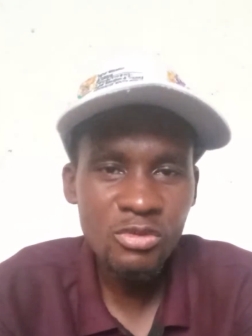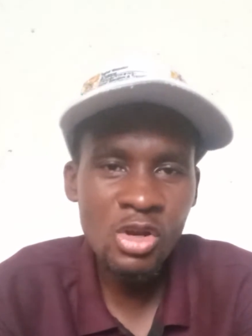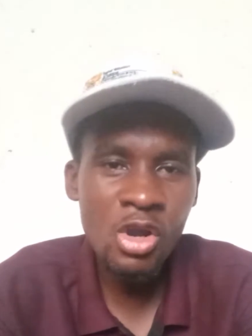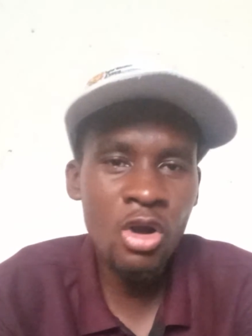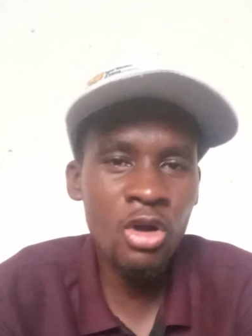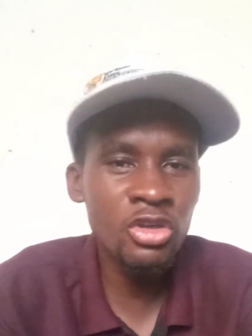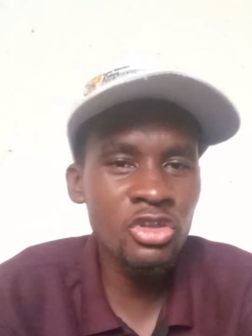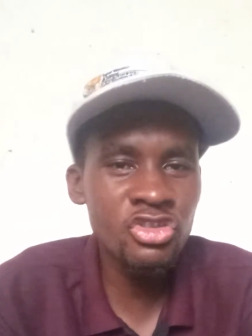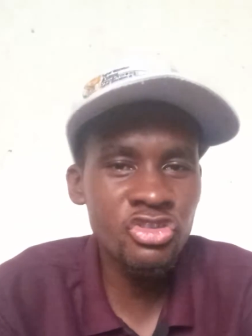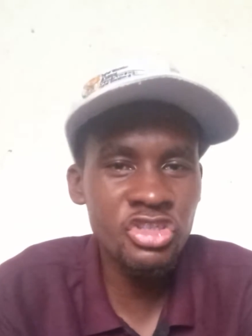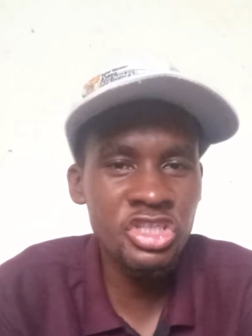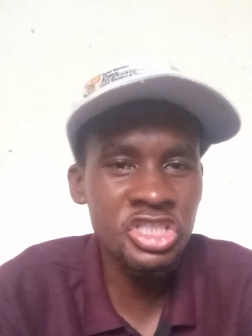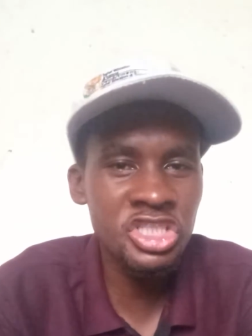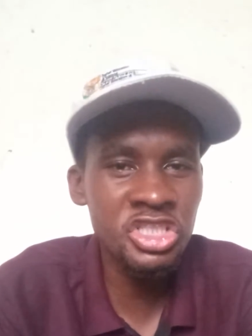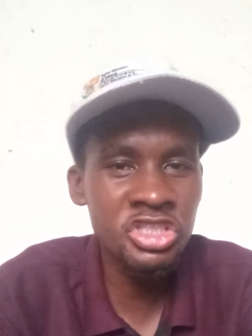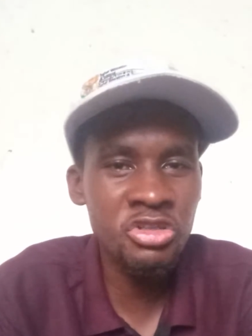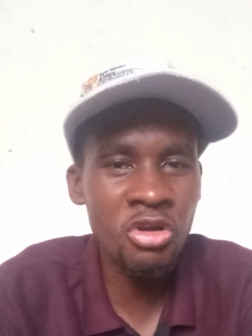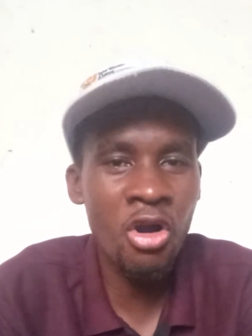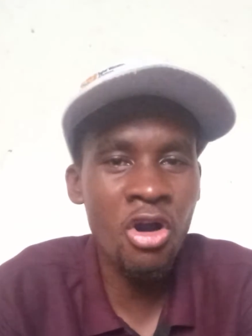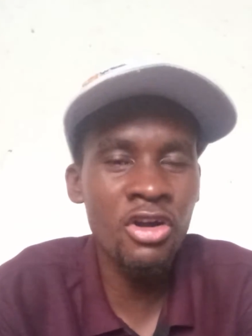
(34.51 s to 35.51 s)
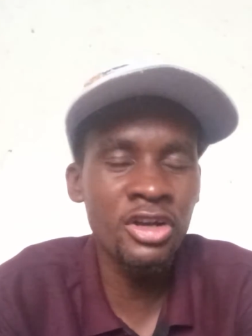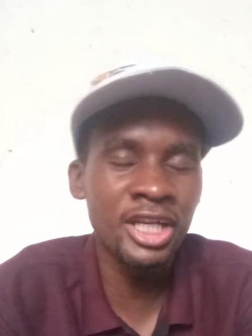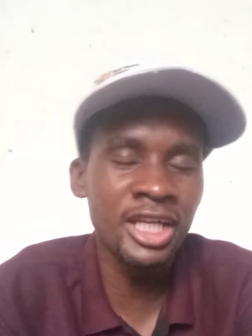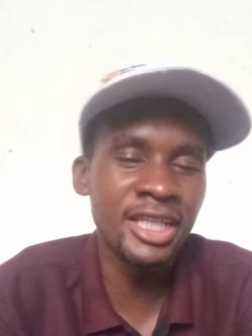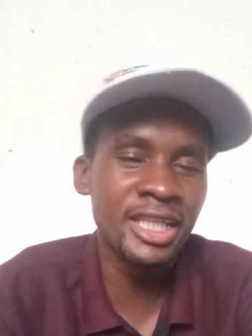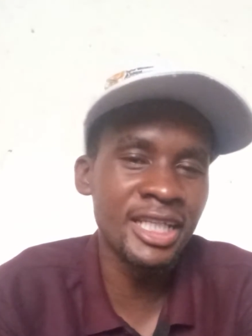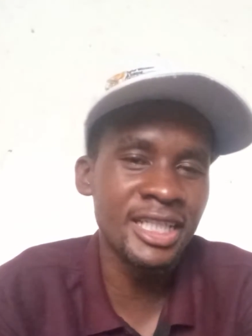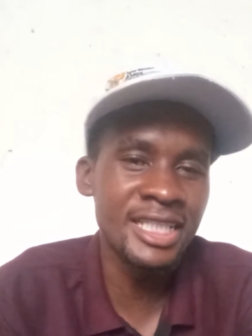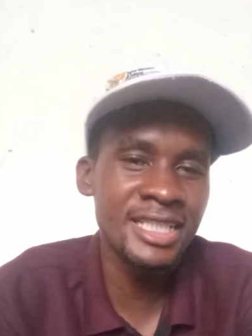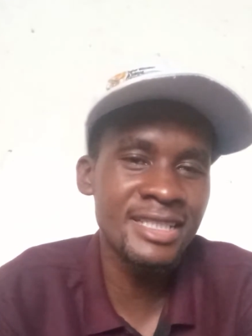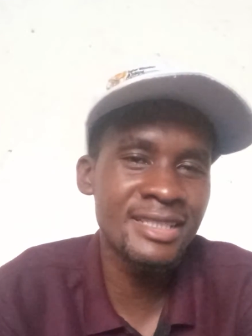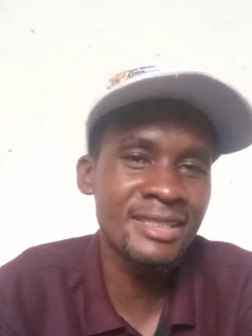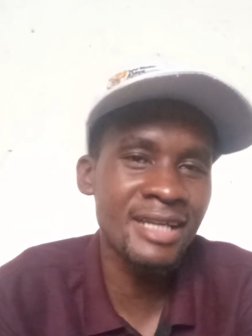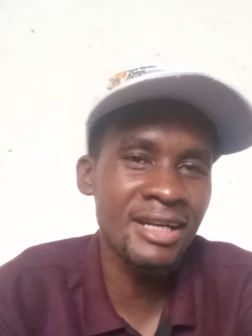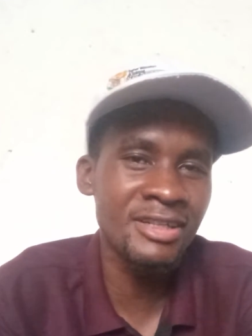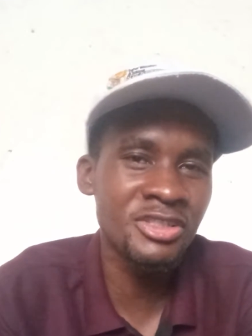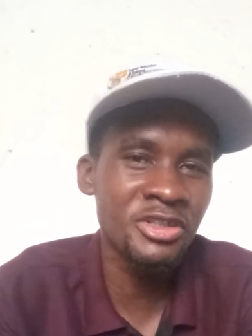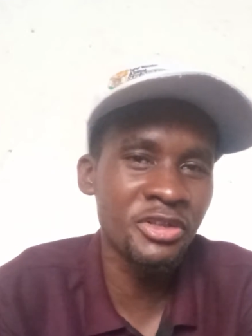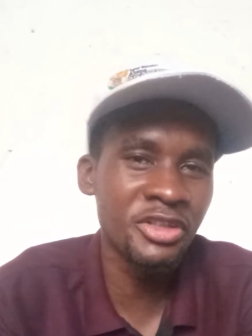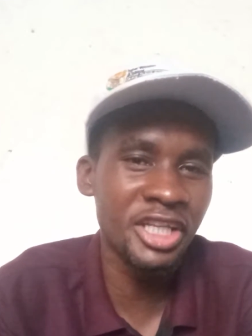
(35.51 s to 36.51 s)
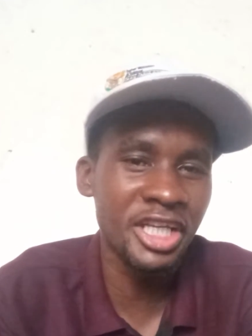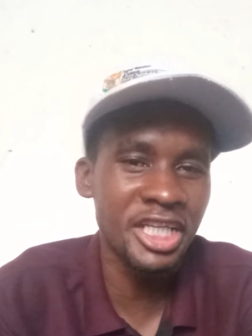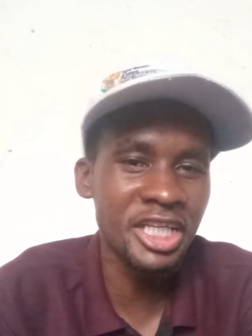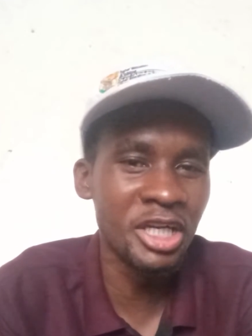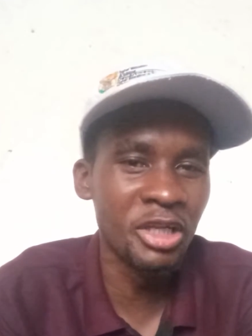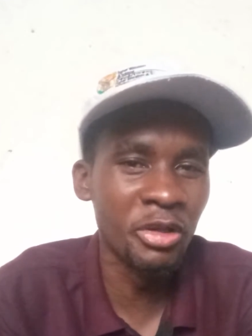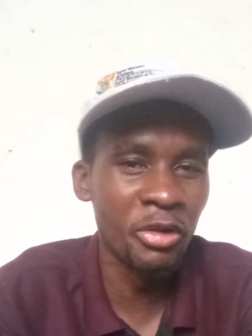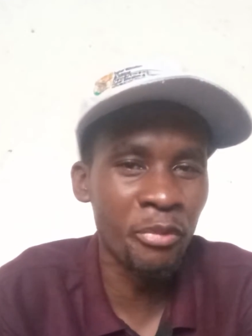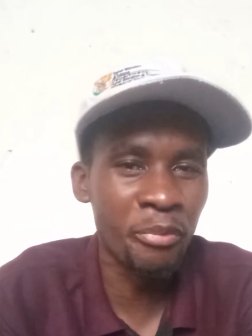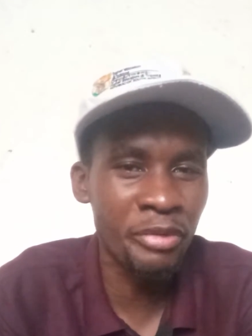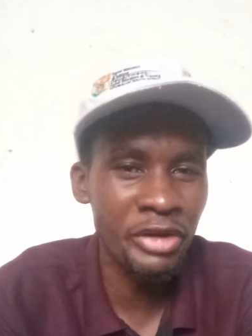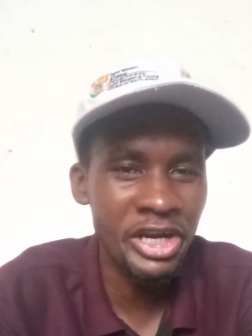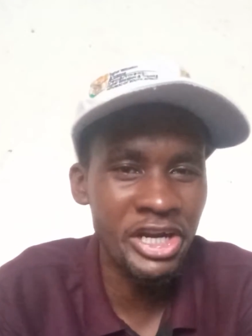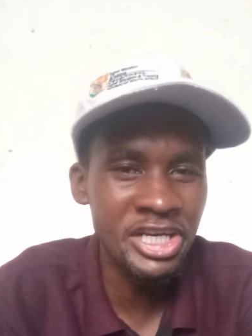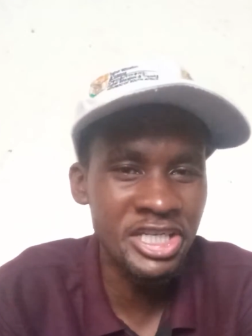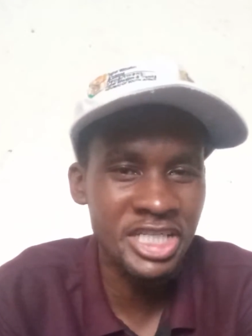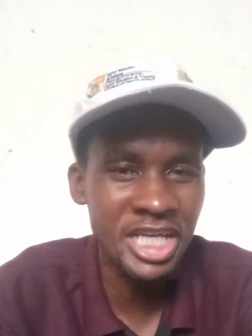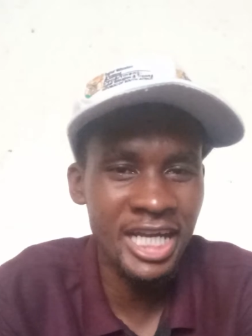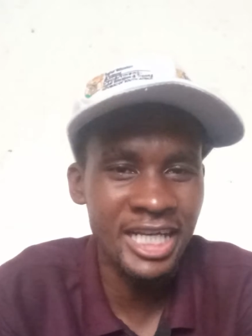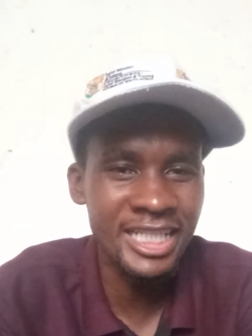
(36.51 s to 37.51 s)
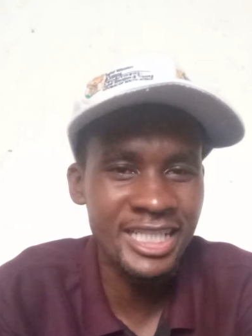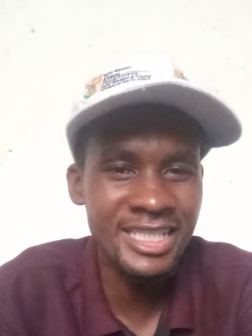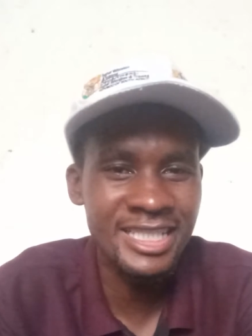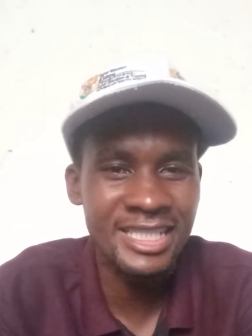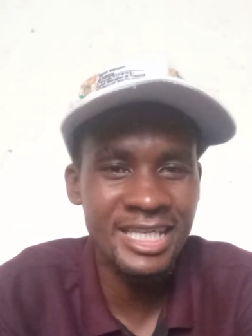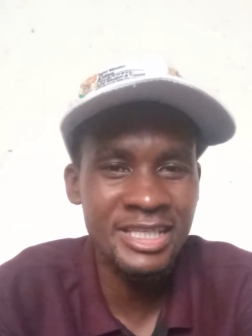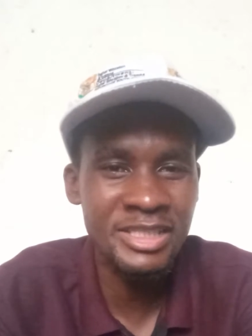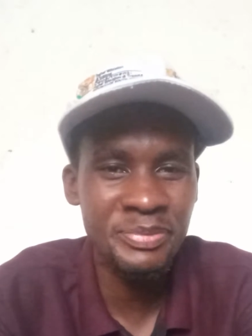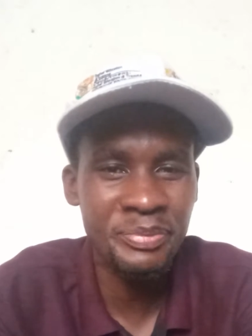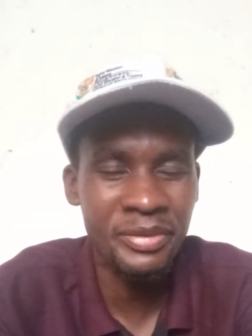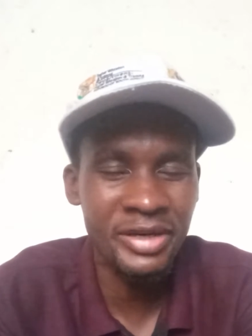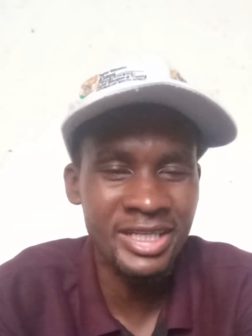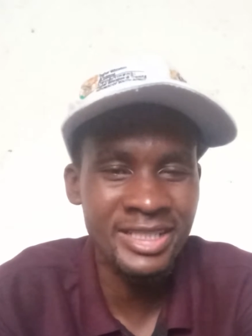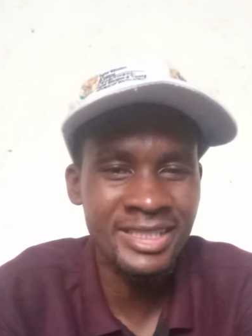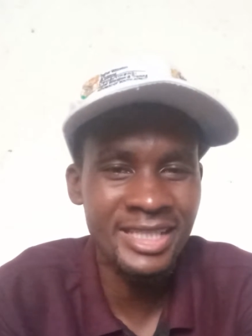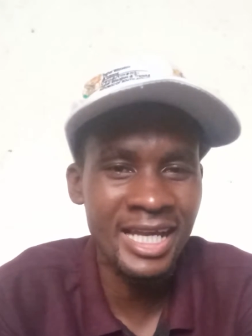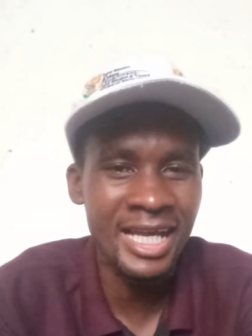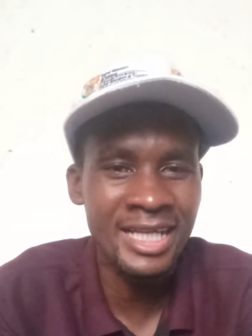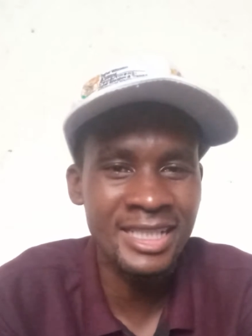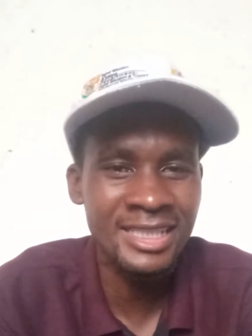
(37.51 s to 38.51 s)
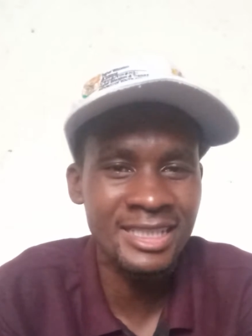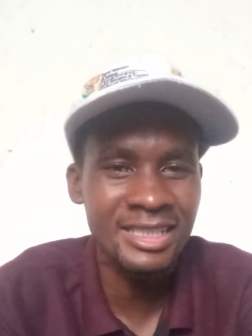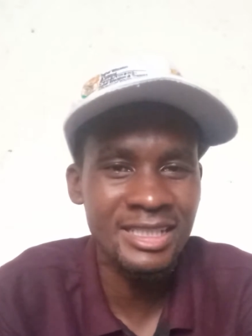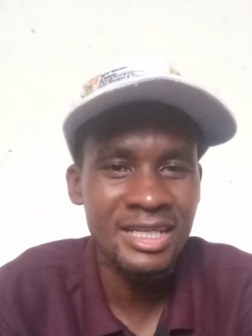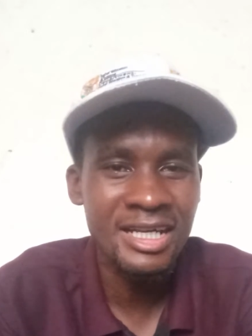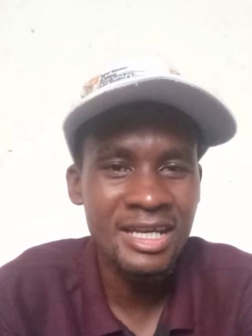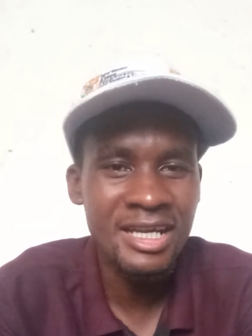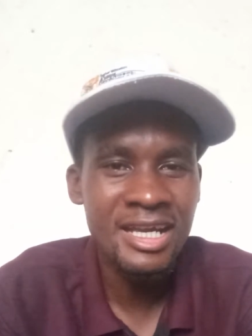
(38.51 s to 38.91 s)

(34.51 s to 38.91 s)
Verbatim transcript: or you switch it on and then it's stuck on the yellow page and it says press ask